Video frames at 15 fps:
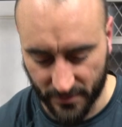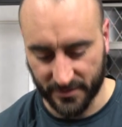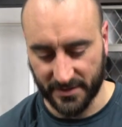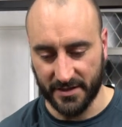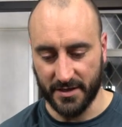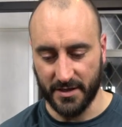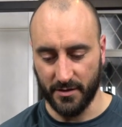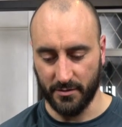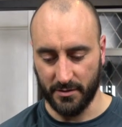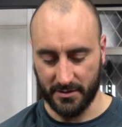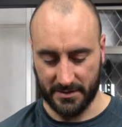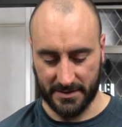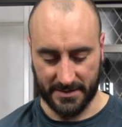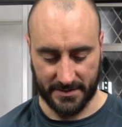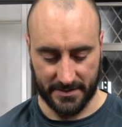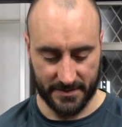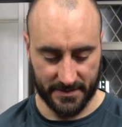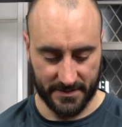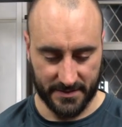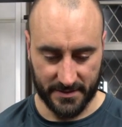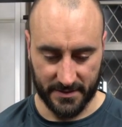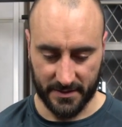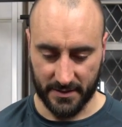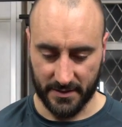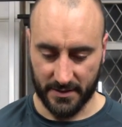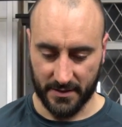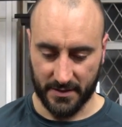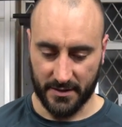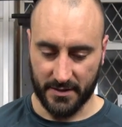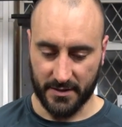Got dinner now, and
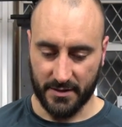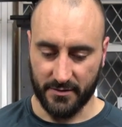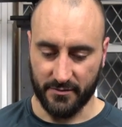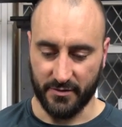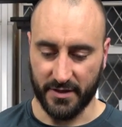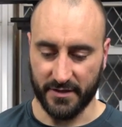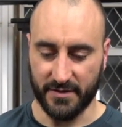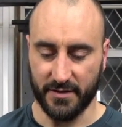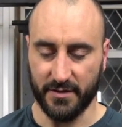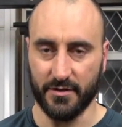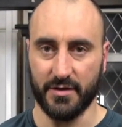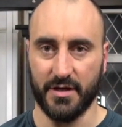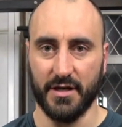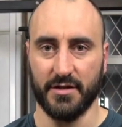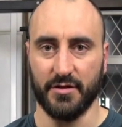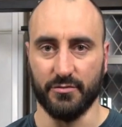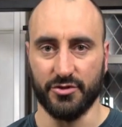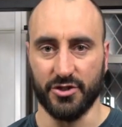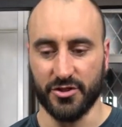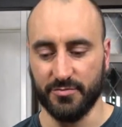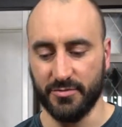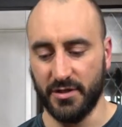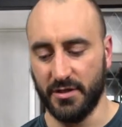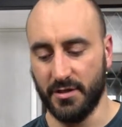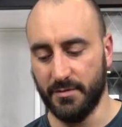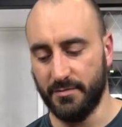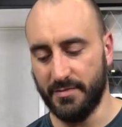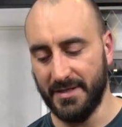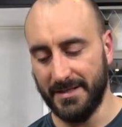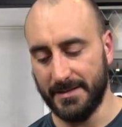right, okay, don't judge me,
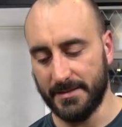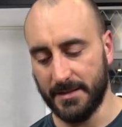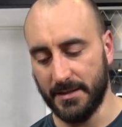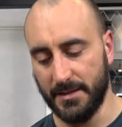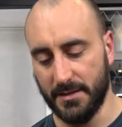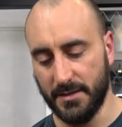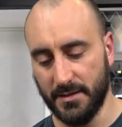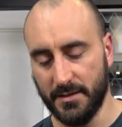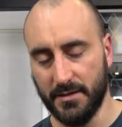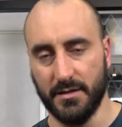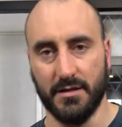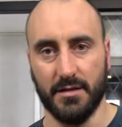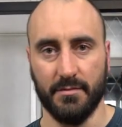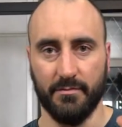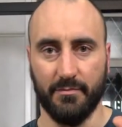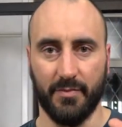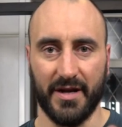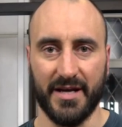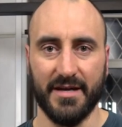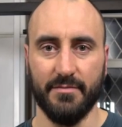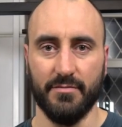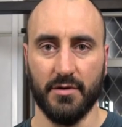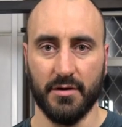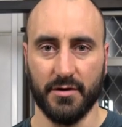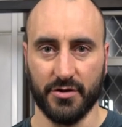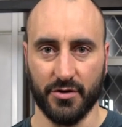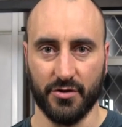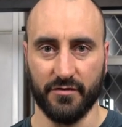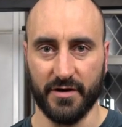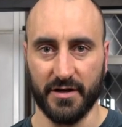pizza. Blame the
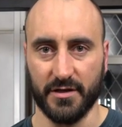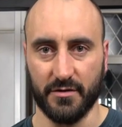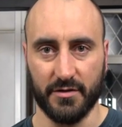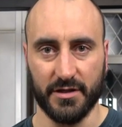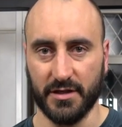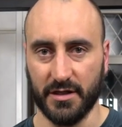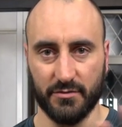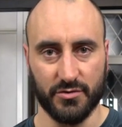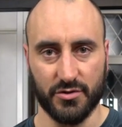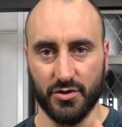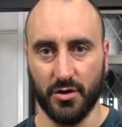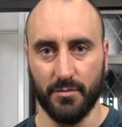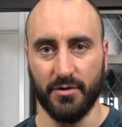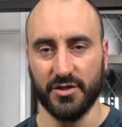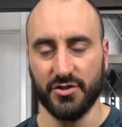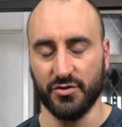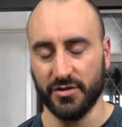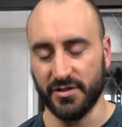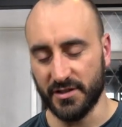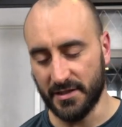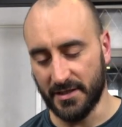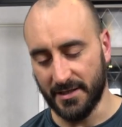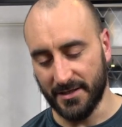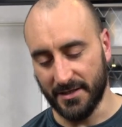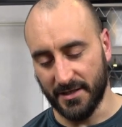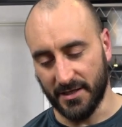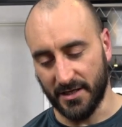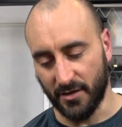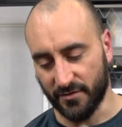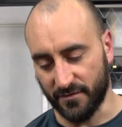girlfriend, all right? That was not my choice.
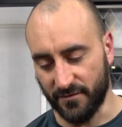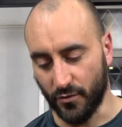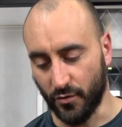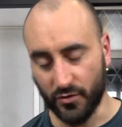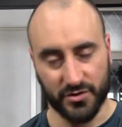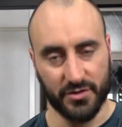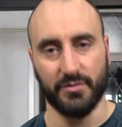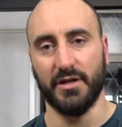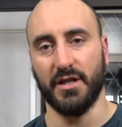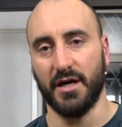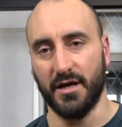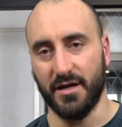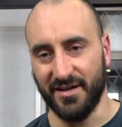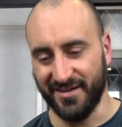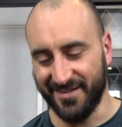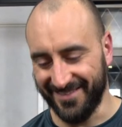I was forced to eat that.